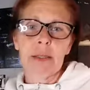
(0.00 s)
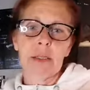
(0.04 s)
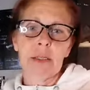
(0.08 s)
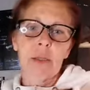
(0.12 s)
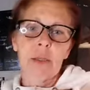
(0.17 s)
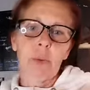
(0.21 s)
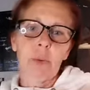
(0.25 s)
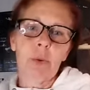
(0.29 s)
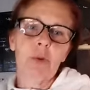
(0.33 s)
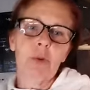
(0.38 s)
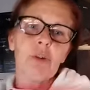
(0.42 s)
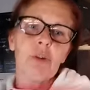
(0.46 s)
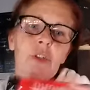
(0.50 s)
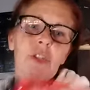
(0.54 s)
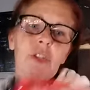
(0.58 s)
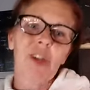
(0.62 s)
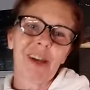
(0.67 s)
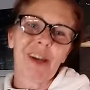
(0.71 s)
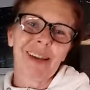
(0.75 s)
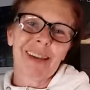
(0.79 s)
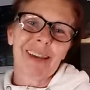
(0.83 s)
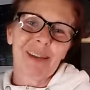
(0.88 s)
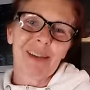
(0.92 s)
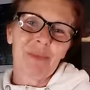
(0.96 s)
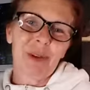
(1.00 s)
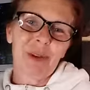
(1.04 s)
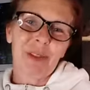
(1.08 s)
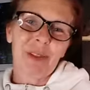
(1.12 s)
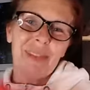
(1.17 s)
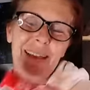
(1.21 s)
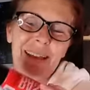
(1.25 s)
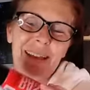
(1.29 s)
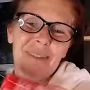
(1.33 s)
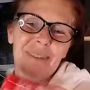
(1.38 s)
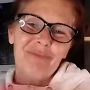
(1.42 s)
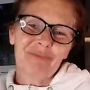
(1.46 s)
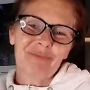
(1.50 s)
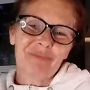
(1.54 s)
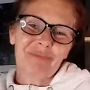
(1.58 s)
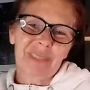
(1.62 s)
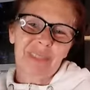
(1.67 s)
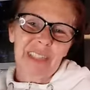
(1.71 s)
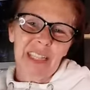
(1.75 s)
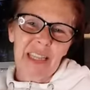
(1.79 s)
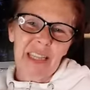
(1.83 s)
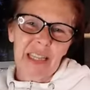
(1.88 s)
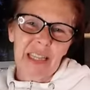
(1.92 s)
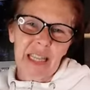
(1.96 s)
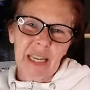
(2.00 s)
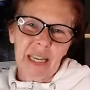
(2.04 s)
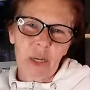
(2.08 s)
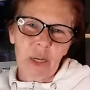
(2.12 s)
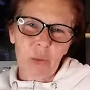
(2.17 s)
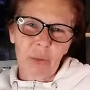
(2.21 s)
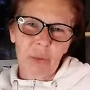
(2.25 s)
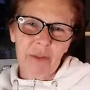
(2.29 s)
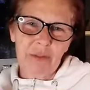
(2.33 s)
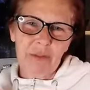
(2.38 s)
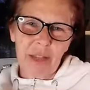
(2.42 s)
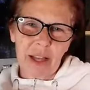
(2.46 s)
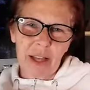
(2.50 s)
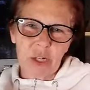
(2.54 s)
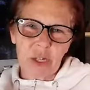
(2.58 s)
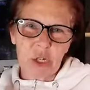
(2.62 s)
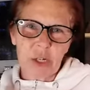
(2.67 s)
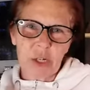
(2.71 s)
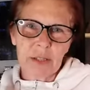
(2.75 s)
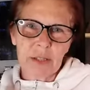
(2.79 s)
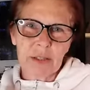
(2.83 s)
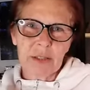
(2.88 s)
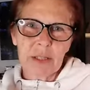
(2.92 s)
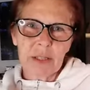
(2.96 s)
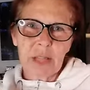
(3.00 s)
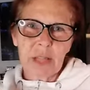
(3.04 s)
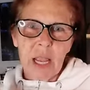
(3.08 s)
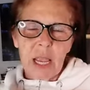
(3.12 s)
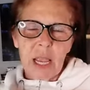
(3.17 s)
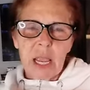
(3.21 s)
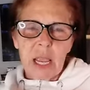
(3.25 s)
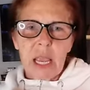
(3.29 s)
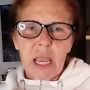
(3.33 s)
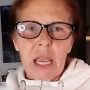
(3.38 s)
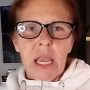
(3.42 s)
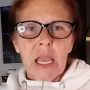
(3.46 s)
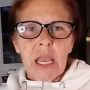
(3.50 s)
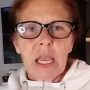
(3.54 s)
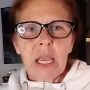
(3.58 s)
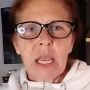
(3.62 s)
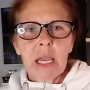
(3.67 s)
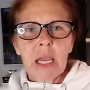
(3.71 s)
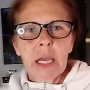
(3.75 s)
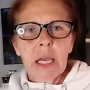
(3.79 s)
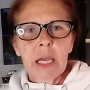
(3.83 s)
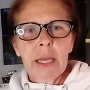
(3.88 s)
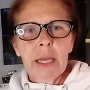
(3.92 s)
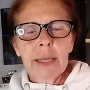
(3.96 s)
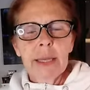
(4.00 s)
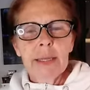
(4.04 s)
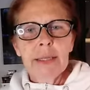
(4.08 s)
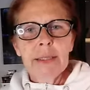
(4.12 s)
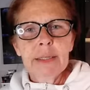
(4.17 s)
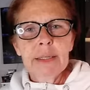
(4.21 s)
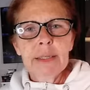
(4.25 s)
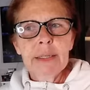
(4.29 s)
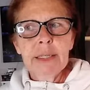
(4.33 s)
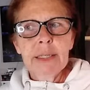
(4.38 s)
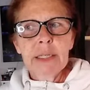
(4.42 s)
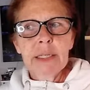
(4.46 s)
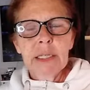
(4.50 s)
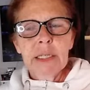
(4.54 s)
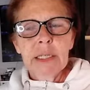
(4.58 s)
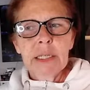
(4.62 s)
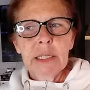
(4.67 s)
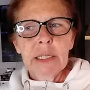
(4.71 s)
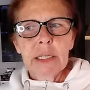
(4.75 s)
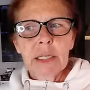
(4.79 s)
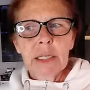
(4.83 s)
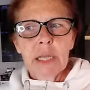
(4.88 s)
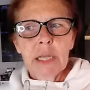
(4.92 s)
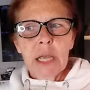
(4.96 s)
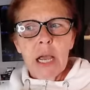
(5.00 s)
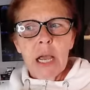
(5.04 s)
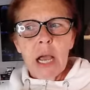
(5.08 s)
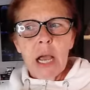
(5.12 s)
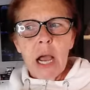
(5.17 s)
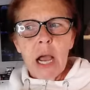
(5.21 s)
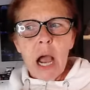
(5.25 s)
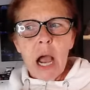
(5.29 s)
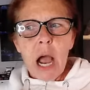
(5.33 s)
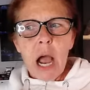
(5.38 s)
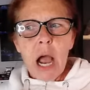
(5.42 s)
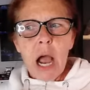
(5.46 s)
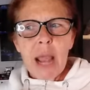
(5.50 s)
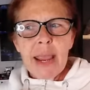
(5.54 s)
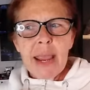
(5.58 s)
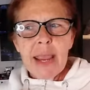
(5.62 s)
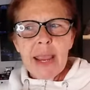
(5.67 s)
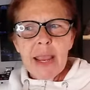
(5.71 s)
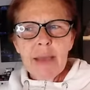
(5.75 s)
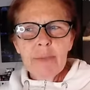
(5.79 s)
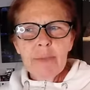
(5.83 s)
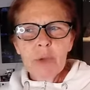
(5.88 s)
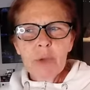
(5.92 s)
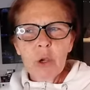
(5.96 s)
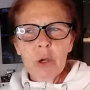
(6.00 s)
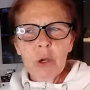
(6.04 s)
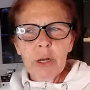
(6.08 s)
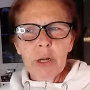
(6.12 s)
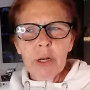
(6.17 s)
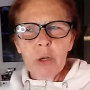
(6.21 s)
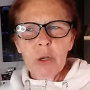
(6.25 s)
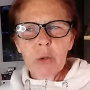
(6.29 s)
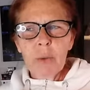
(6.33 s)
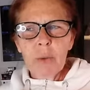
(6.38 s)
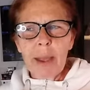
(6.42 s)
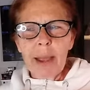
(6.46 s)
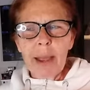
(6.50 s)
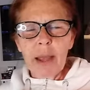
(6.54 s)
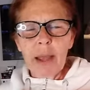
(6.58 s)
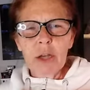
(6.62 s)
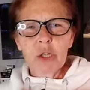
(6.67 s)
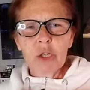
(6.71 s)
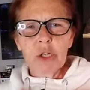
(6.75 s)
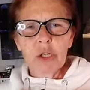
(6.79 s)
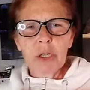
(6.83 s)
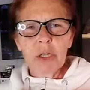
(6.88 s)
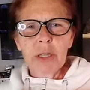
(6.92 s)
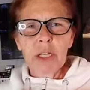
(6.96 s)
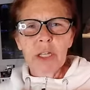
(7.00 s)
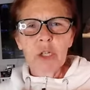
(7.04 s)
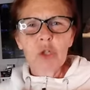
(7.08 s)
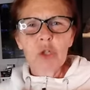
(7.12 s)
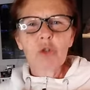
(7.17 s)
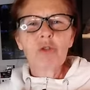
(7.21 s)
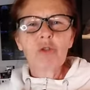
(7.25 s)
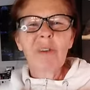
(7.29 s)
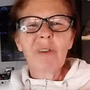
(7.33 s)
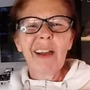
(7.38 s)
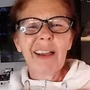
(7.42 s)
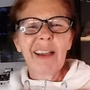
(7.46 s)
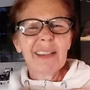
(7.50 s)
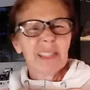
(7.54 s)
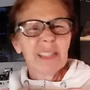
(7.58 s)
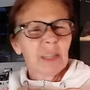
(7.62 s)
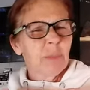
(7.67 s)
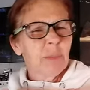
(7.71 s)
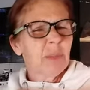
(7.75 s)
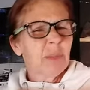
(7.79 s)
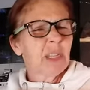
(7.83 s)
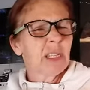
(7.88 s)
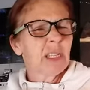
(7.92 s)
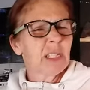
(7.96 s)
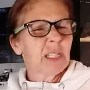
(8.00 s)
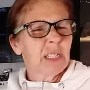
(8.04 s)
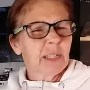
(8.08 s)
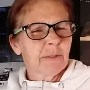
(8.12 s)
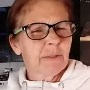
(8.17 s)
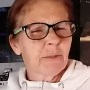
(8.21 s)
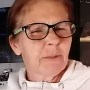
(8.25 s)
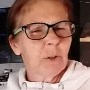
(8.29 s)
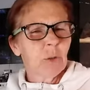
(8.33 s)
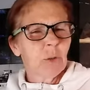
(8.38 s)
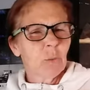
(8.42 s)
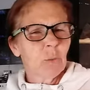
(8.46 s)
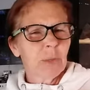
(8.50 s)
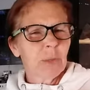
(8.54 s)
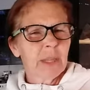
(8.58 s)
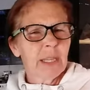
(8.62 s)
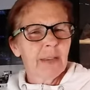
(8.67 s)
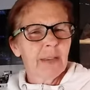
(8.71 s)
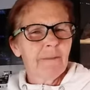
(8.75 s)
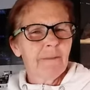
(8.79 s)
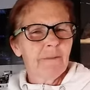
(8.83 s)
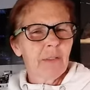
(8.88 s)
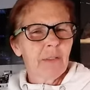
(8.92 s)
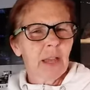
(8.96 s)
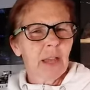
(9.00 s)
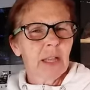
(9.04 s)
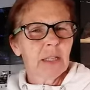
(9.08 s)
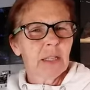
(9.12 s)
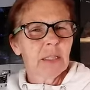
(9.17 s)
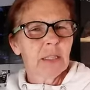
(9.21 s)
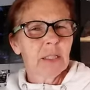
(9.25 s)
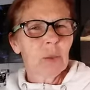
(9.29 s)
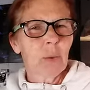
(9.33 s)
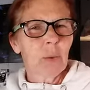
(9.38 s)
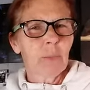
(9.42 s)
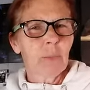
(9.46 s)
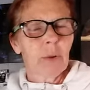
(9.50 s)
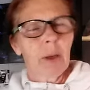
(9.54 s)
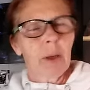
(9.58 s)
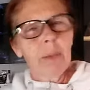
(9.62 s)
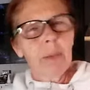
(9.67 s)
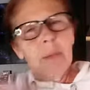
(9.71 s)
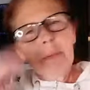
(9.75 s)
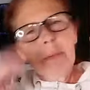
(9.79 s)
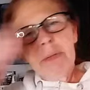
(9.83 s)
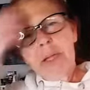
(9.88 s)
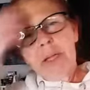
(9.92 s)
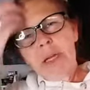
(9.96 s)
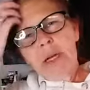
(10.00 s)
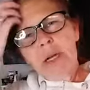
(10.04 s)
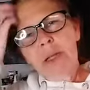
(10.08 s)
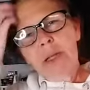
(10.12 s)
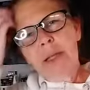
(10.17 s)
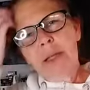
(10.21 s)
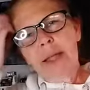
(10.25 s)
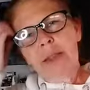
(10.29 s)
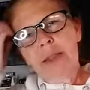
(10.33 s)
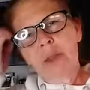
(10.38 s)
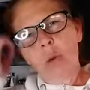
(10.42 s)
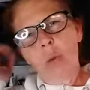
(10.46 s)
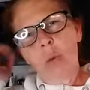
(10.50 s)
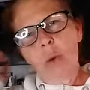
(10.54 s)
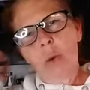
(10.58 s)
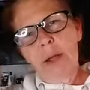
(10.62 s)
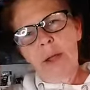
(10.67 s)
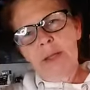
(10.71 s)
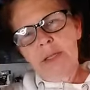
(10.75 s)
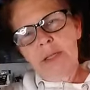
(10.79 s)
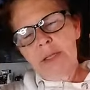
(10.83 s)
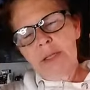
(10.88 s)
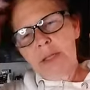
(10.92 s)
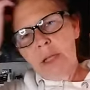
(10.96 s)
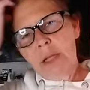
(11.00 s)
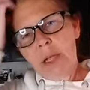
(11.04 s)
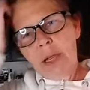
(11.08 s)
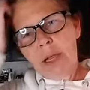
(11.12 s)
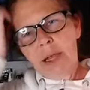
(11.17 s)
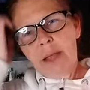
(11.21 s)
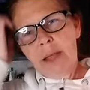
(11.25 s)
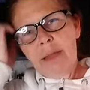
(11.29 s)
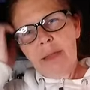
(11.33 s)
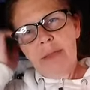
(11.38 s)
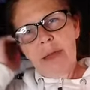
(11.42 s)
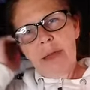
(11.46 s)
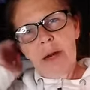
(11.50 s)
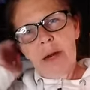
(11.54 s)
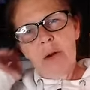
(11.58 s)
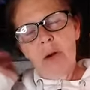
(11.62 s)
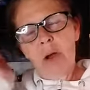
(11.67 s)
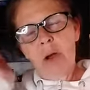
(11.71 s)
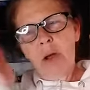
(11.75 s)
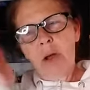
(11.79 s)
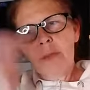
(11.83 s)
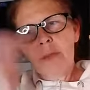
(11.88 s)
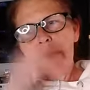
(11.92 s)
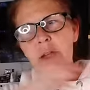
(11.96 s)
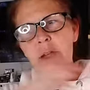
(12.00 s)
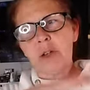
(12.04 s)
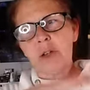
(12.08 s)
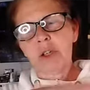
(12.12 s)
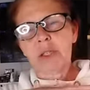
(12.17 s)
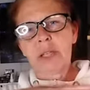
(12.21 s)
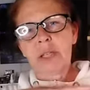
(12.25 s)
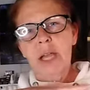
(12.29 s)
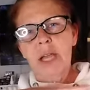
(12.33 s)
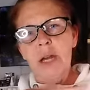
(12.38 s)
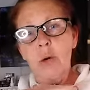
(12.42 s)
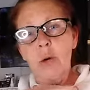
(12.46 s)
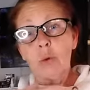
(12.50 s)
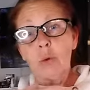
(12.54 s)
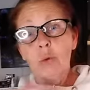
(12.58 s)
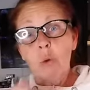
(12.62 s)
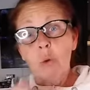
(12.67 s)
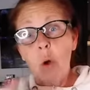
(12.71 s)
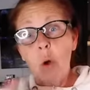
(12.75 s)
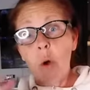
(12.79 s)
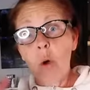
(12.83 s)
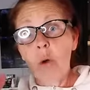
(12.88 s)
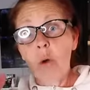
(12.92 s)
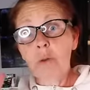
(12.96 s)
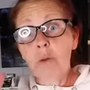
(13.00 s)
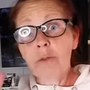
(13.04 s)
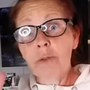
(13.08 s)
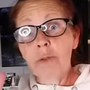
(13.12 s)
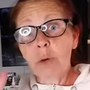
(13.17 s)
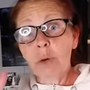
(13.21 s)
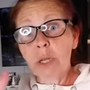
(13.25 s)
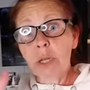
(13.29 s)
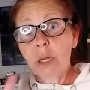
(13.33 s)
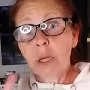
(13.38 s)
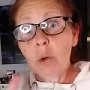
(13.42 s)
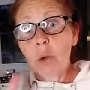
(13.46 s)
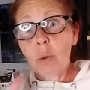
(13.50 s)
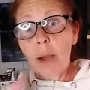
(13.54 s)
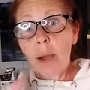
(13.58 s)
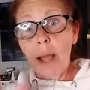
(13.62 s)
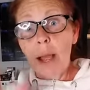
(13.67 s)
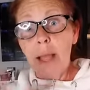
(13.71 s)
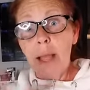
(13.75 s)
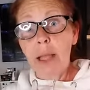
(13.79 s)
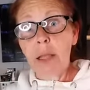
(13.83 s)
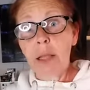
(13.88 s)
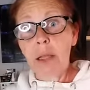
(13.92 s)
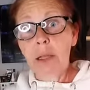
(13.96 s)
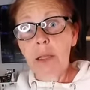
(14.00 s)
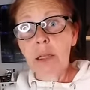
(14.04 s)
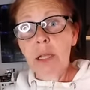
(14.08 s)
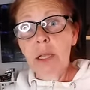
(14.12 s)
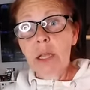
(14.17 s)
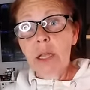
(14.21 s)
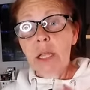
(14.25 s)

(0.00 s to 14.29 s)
So we were just talking about that, Lake Reflections. And I am going to actually try something different with the events. So I'm probably going to let the ones that are on there just kind of roll for a little while.